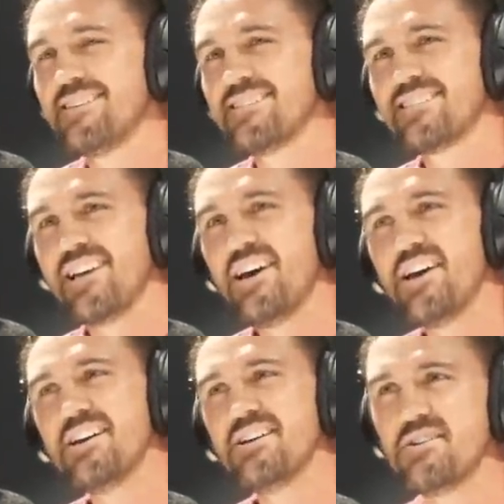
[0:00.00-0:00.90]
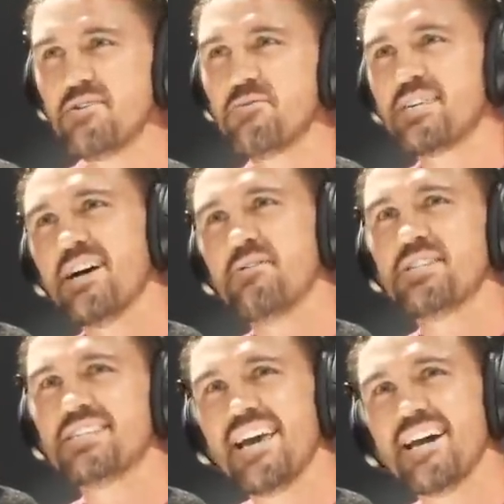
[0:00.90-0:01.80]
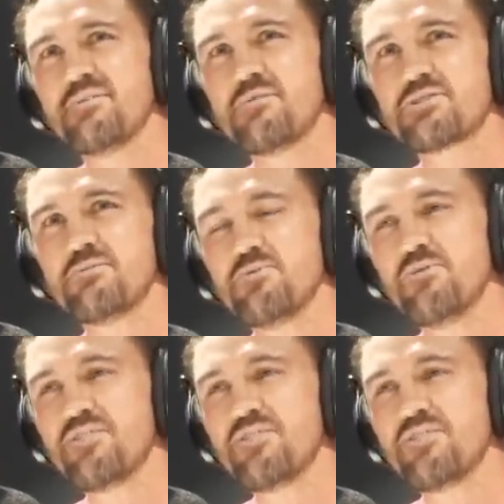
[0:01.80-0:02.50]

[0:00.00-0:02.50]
So we go into town and watch the. Was movie.